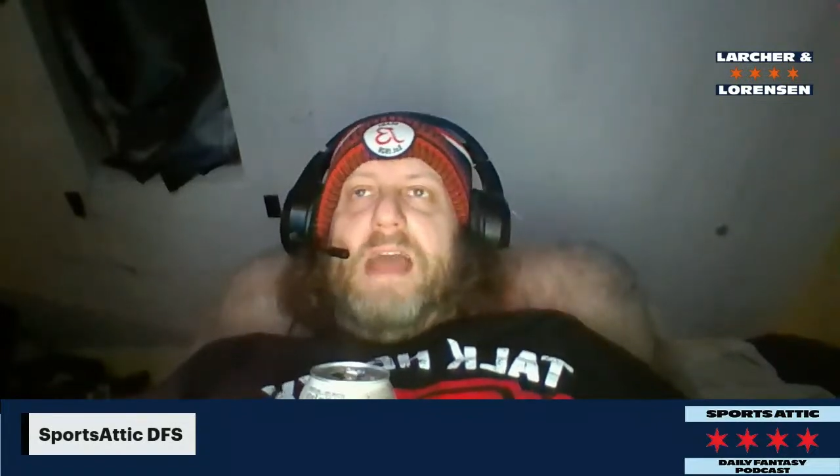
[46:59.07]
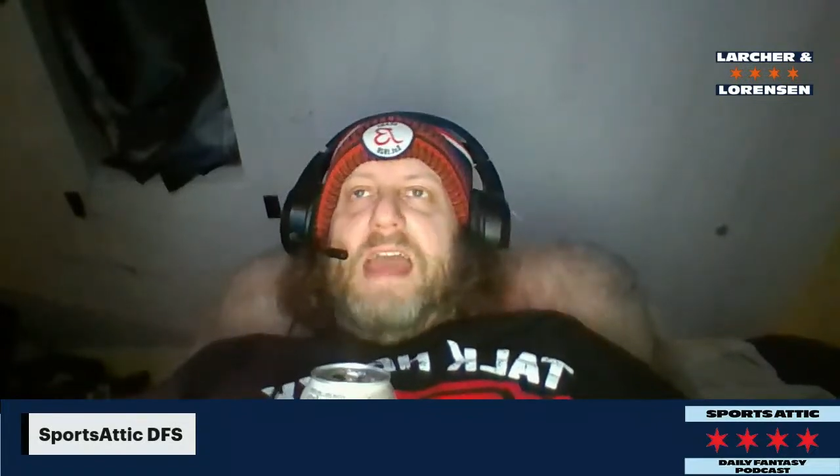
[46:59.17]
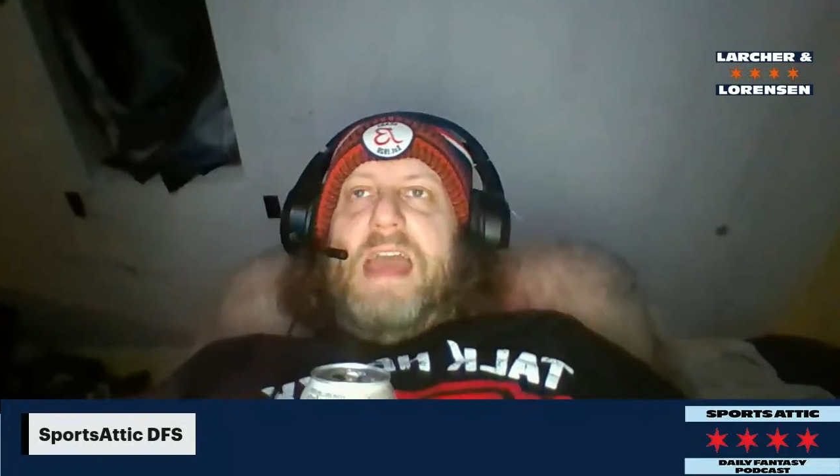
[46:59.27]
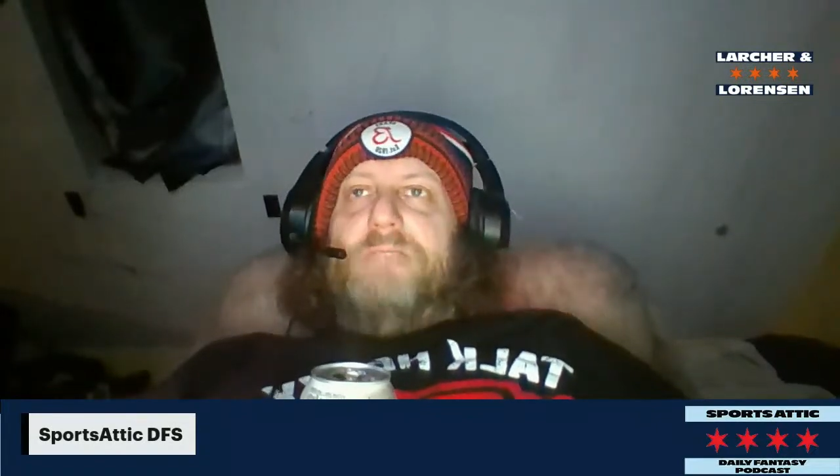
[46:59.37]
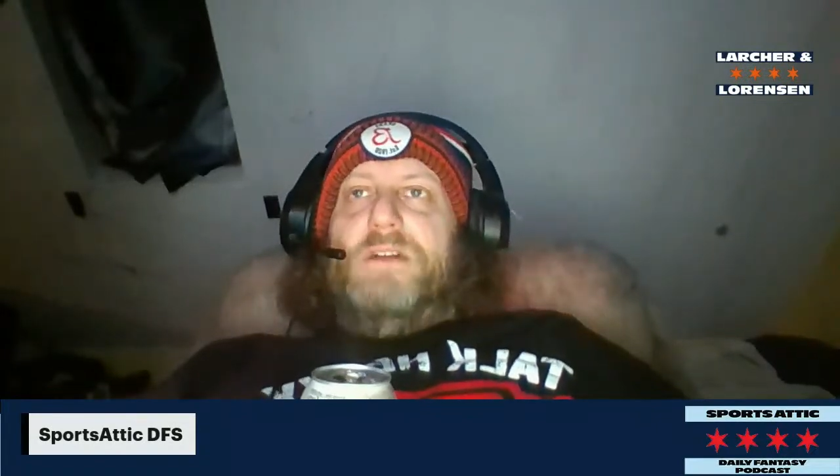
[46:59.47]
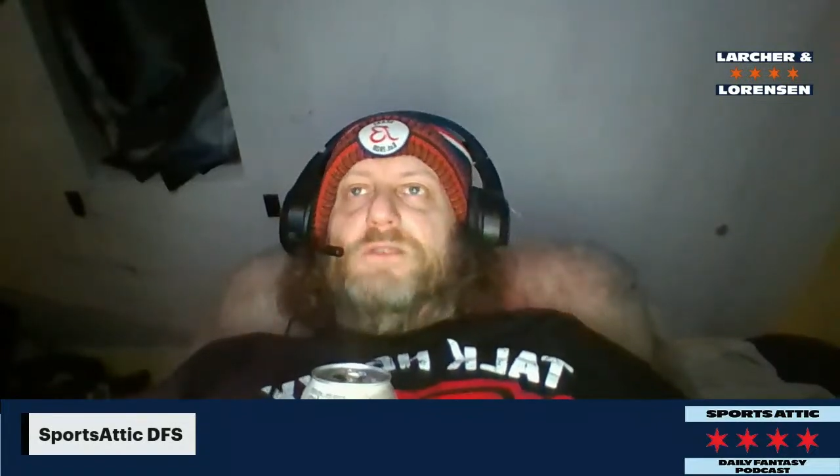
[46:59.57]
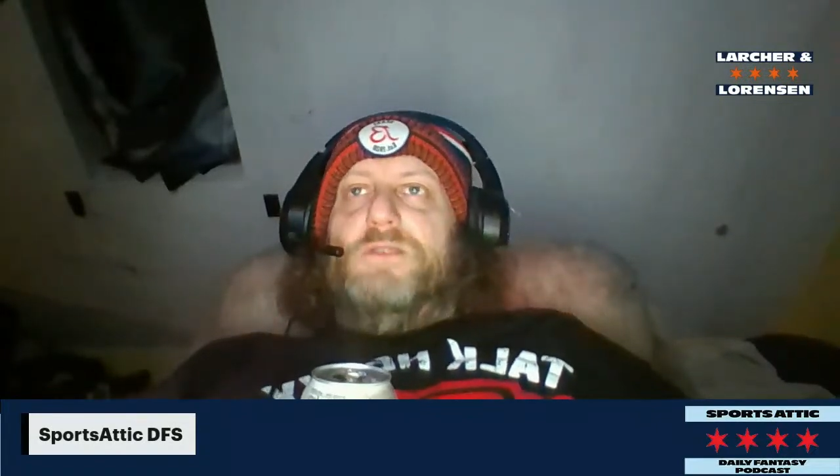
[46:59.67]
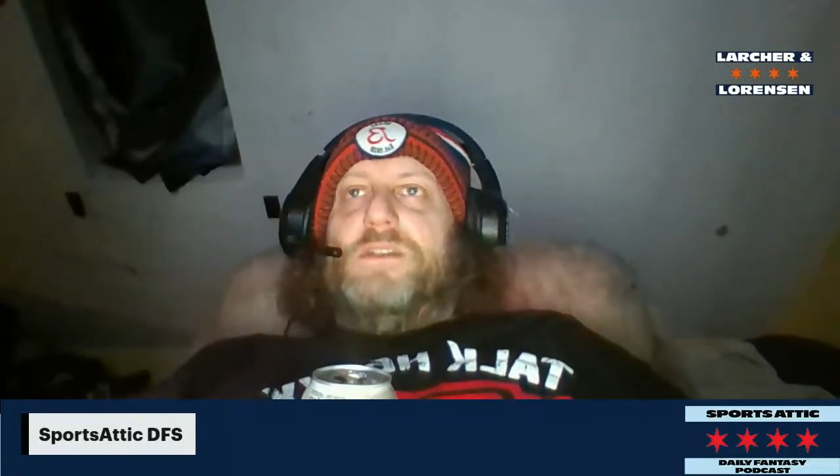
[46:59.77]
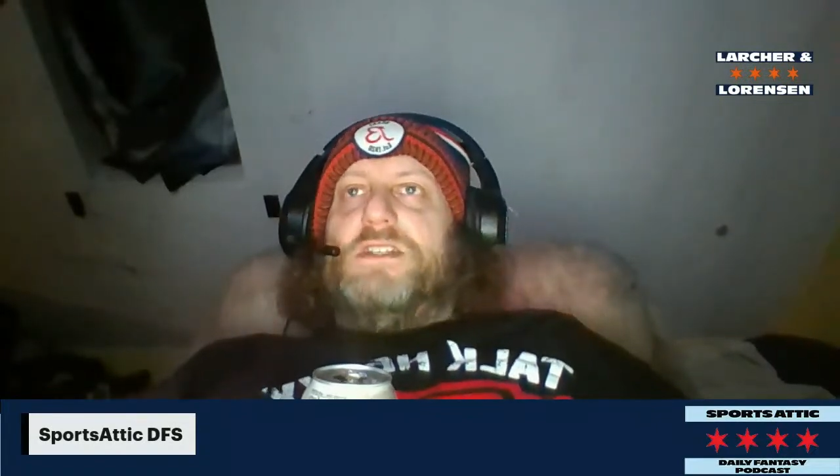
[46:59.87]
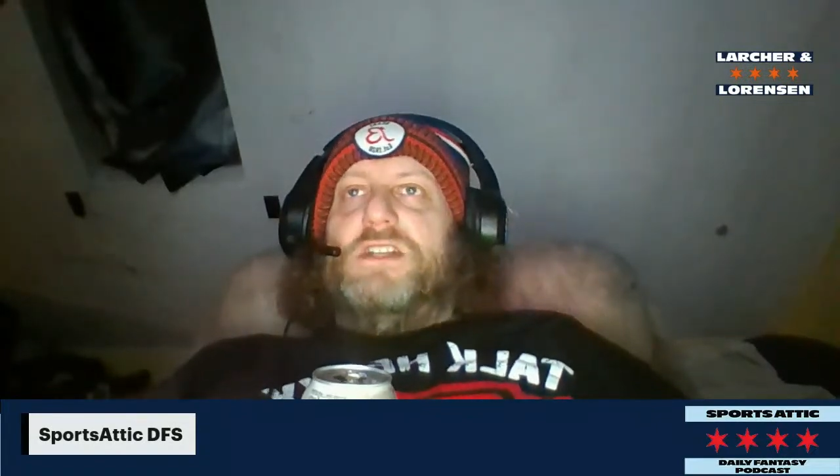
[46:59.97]
my hand
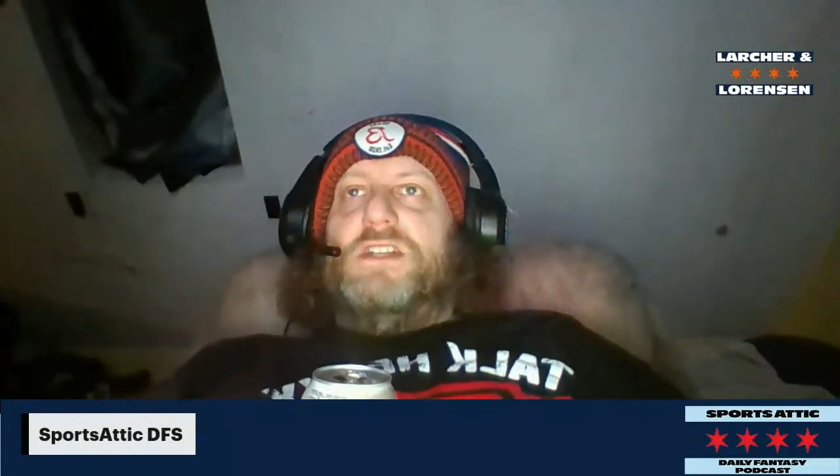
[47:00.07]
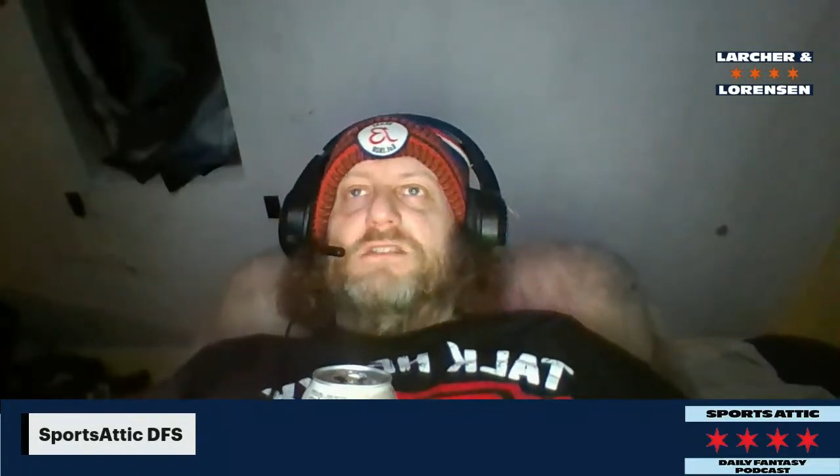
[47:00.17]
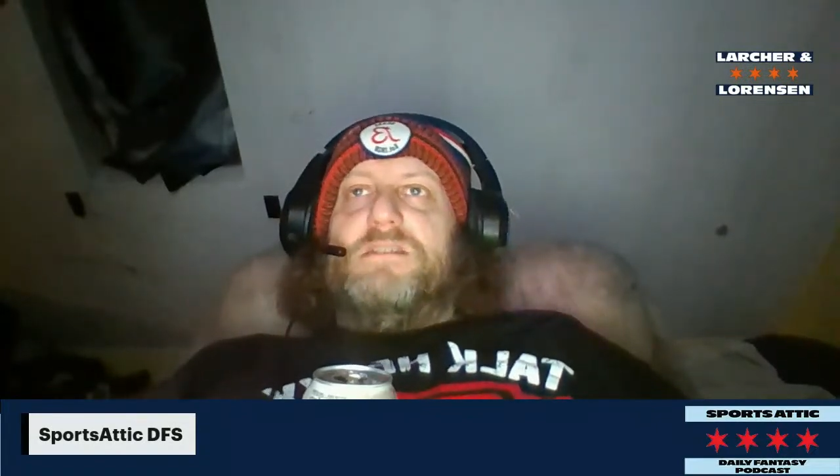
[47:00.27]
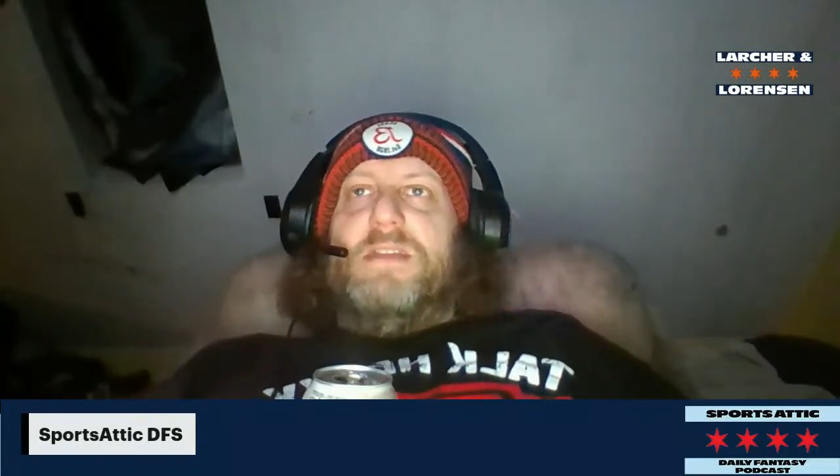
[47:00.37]
build was a Geno